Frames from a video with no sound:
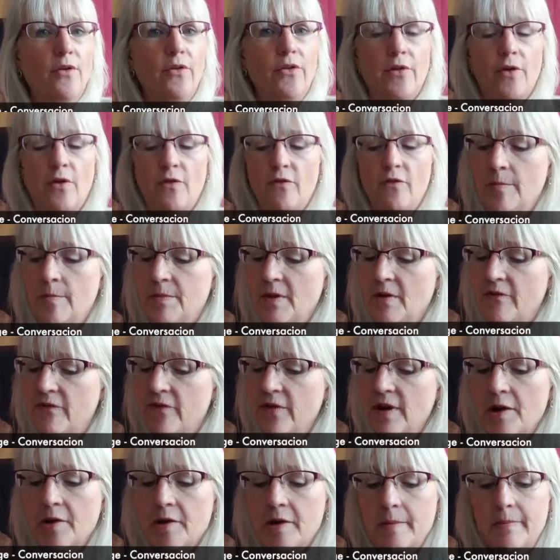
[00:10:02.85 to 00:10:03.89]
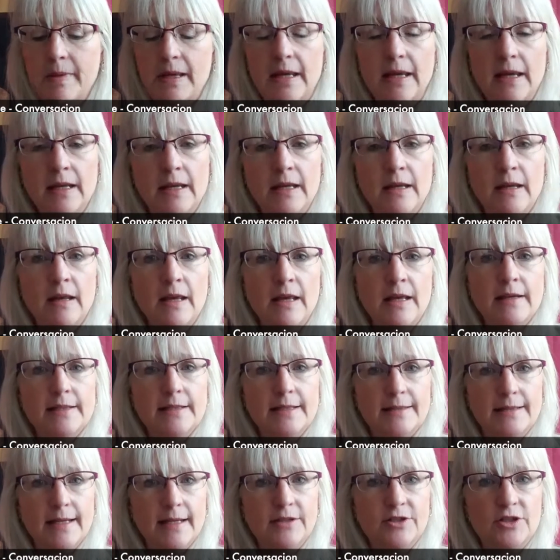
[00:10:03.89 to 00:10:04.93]
So the very beginning
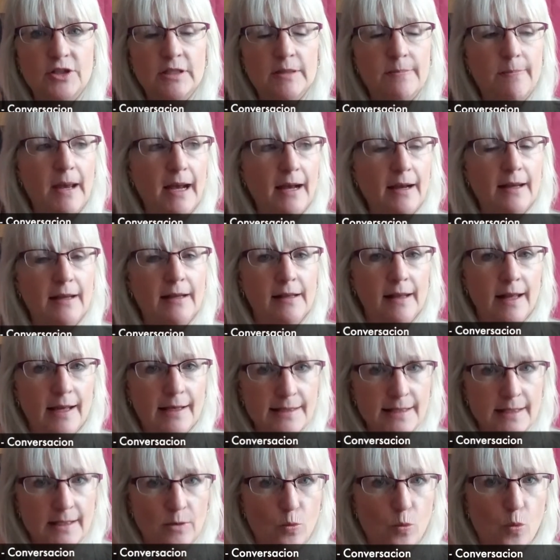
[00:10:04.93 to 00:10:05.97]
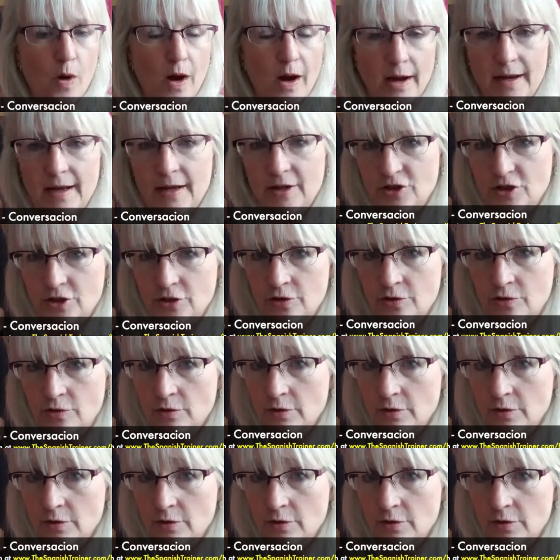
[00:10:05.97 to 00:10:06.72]
stages back in lesson 1 and 2,